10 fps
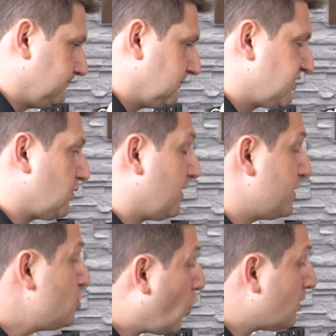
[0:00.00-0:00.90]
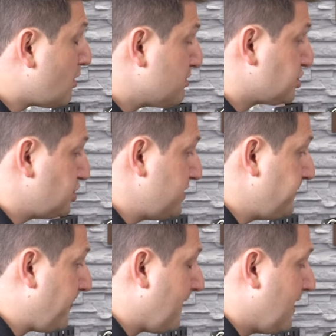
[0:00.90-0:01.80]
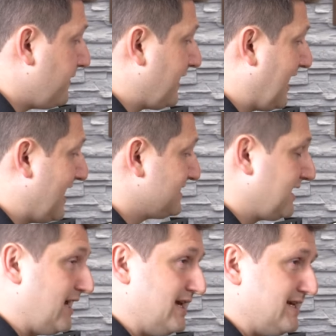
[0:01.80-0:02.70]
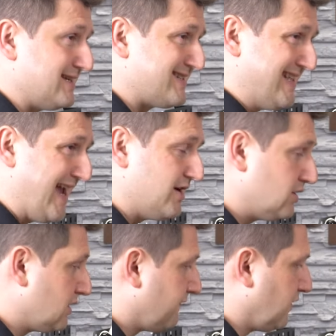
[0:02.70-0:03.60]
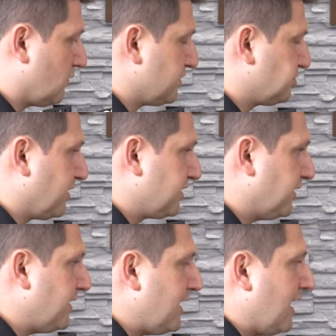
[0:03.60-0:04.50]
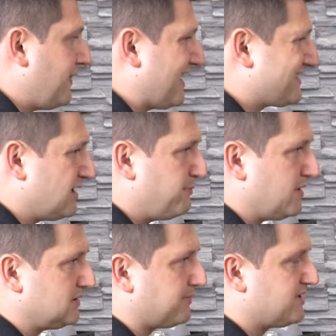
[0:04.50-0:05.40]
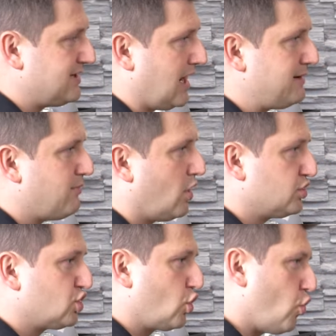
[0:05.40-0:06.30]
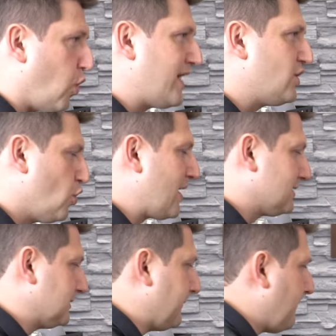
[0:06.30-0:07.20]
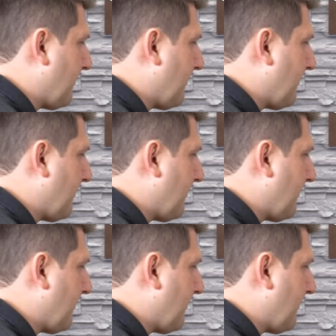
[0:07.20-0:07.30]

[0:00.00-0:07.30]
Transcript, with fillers: So on a normal machine that has a standard flow restrictor, that's gonna build up to nine bars quite quickly.